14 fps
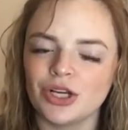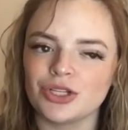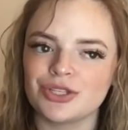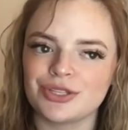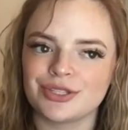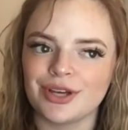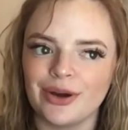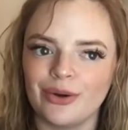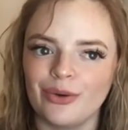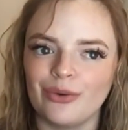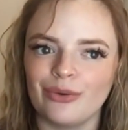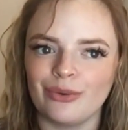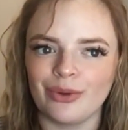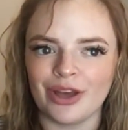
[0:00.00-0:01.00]

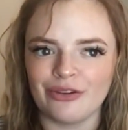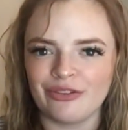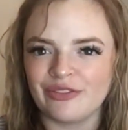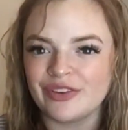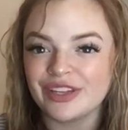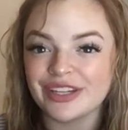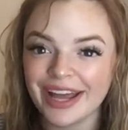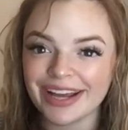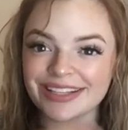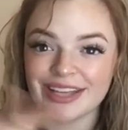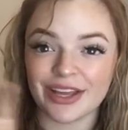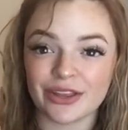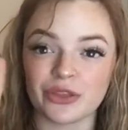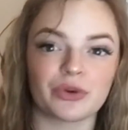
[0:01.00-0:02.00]
So if for the next
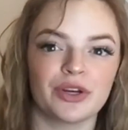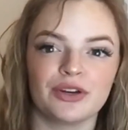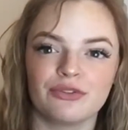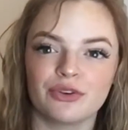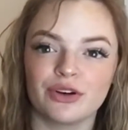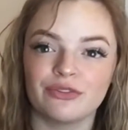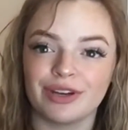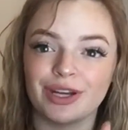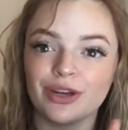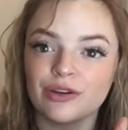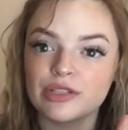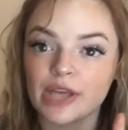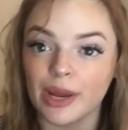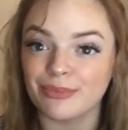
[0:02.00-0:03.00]
like 3 or 4
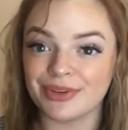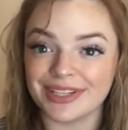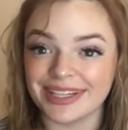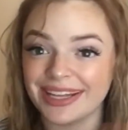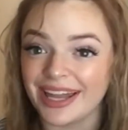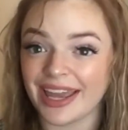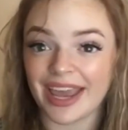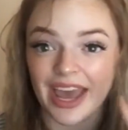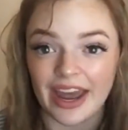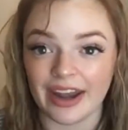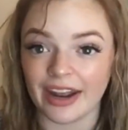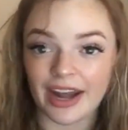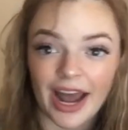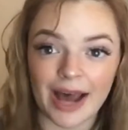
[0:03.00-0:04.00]
videos I'm really like
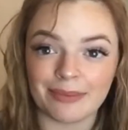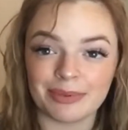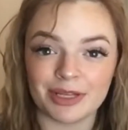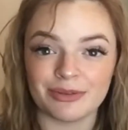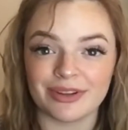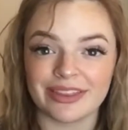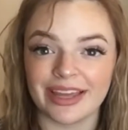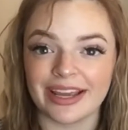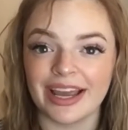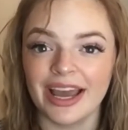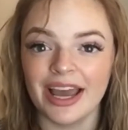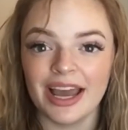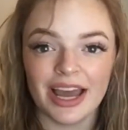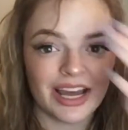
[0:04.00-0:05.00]
edit happy with like
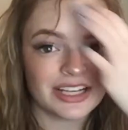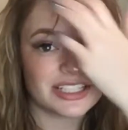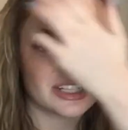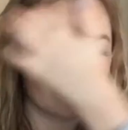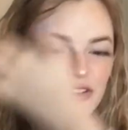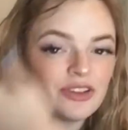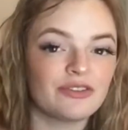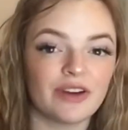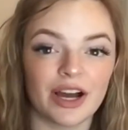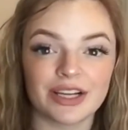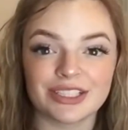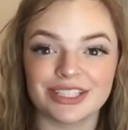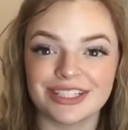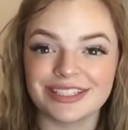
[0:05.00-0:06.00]
different
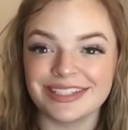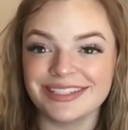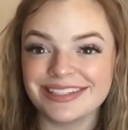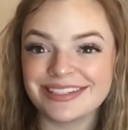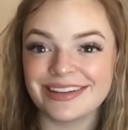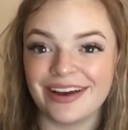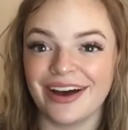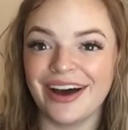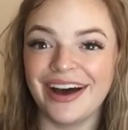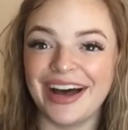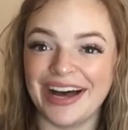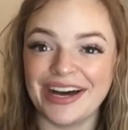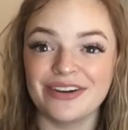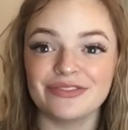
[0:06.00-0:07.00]
functions and stuff,
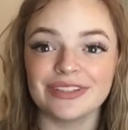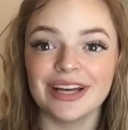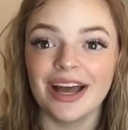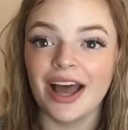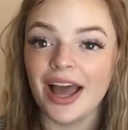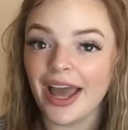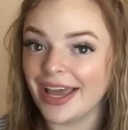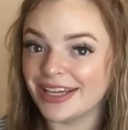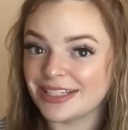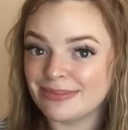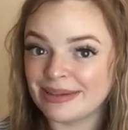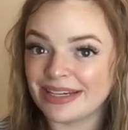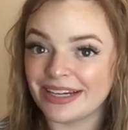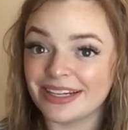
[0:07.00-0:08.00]
it's
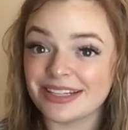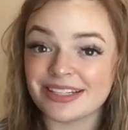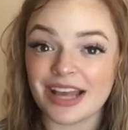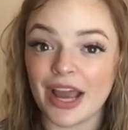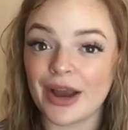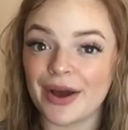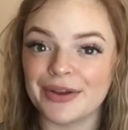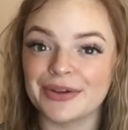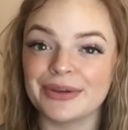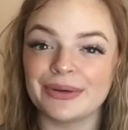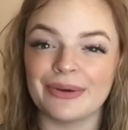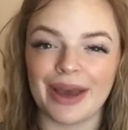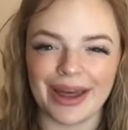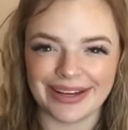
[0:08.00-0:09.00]
because I got
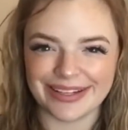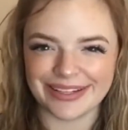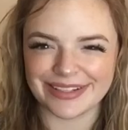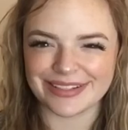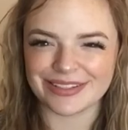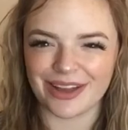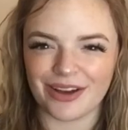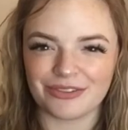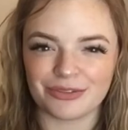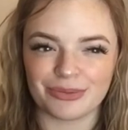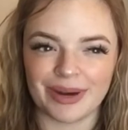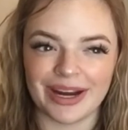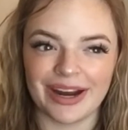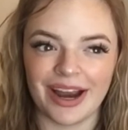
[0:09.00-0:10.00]
new editing
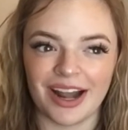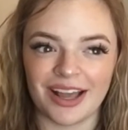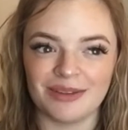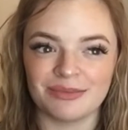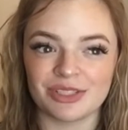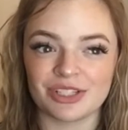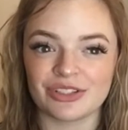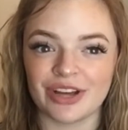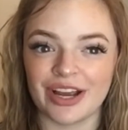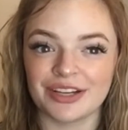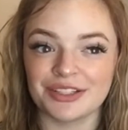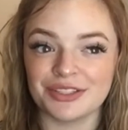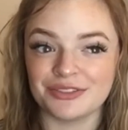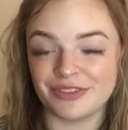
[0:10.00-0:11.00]
software and I'm just
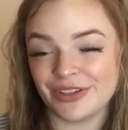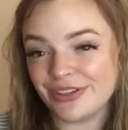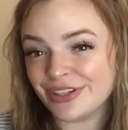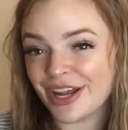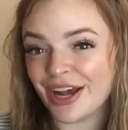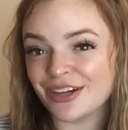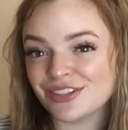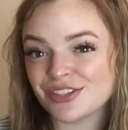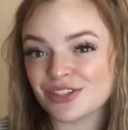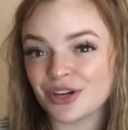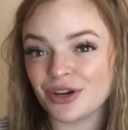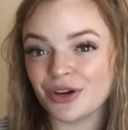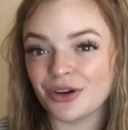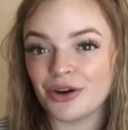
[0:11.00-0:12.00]
trying to figure it out.
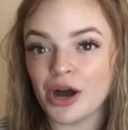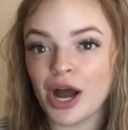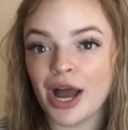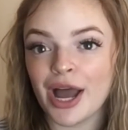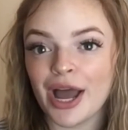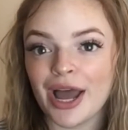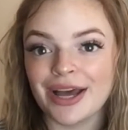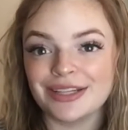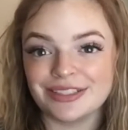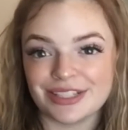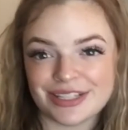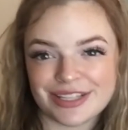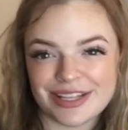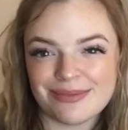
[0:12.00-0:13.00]
So
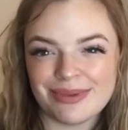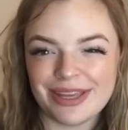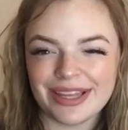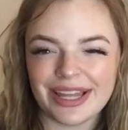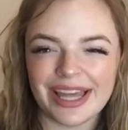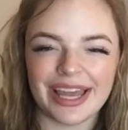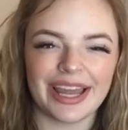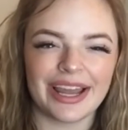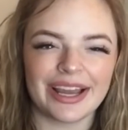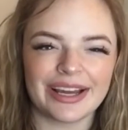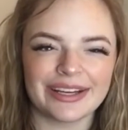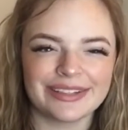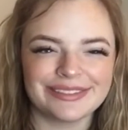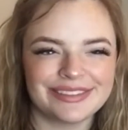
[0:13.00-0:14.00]
just let me
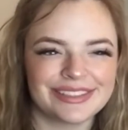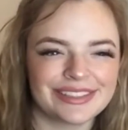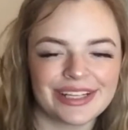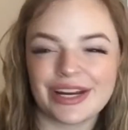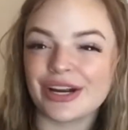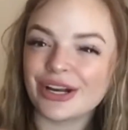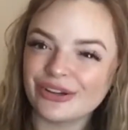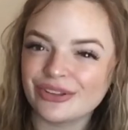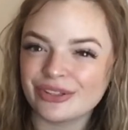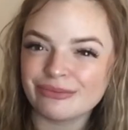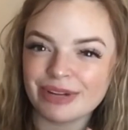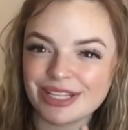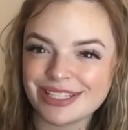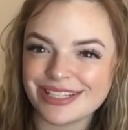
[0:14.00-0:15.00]
like, just let it go through
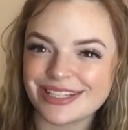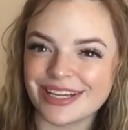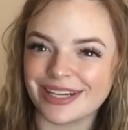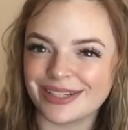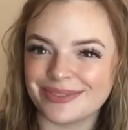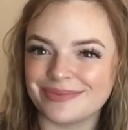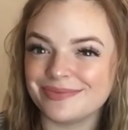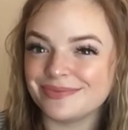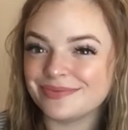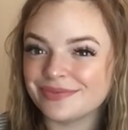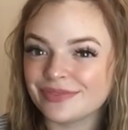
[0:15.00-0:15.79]
my system